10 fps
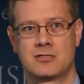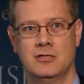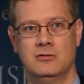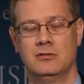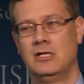
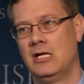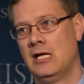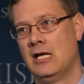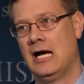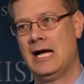So
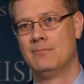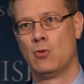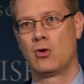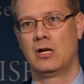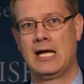I'm
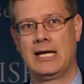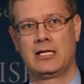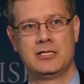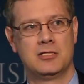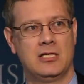more
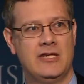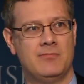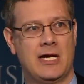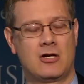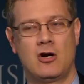likely to
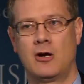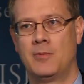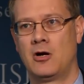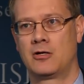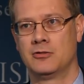leave my car
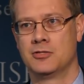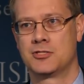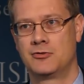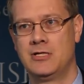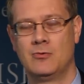parked on the
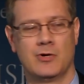street